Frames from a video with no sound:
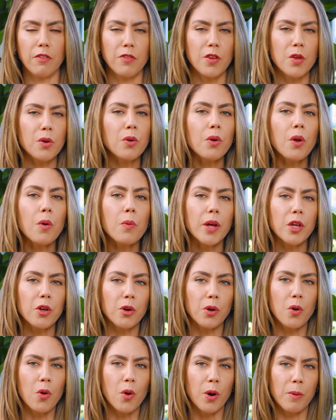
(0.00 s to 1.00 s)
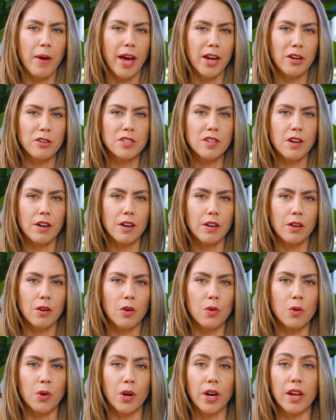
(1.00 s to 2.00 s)
If you don't know what your core patterns are,
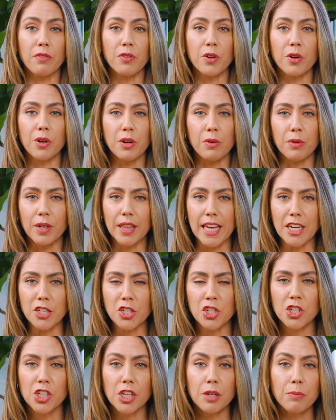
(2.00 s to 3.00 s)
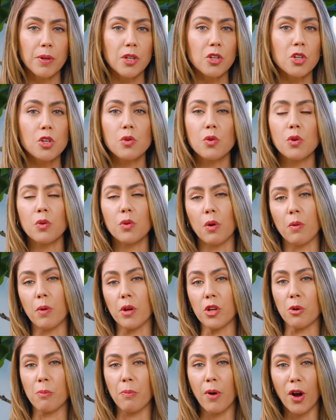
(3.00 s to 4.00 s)
or if you're in a relationship and you don't know what
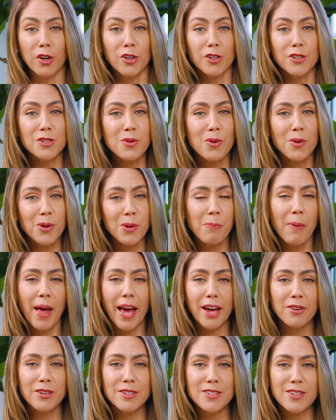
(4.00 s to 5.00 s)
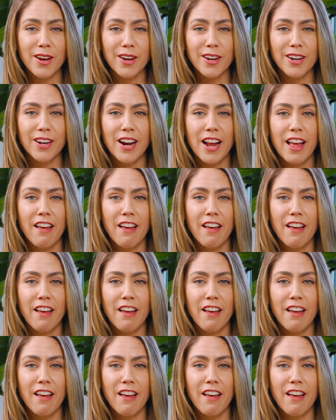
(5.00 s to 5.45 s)
your partner's core patterns are,